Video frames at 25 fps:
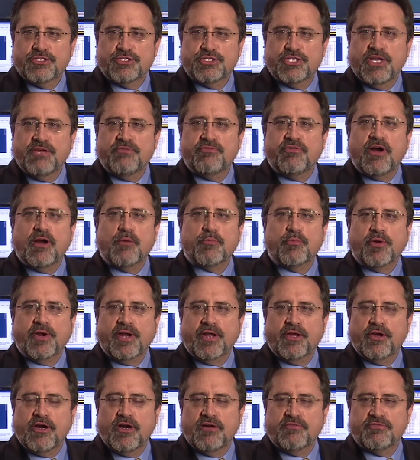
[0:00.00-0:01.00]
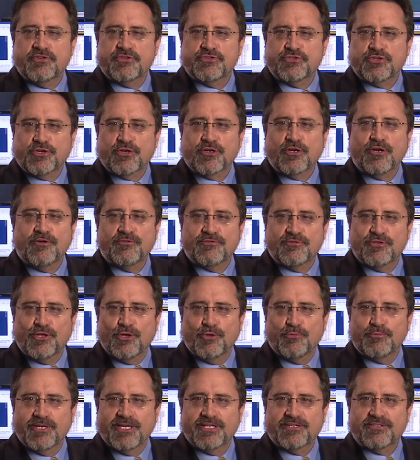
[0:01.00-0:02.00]
Chief Operating Officer of
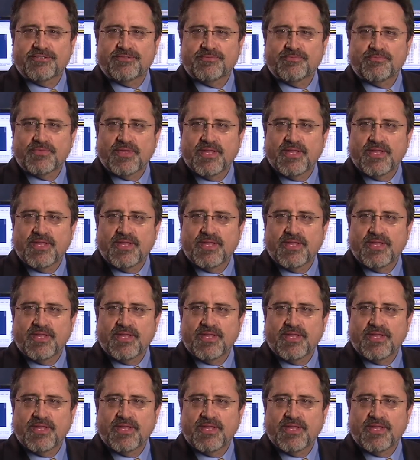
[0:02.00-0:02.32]
GlobeNet.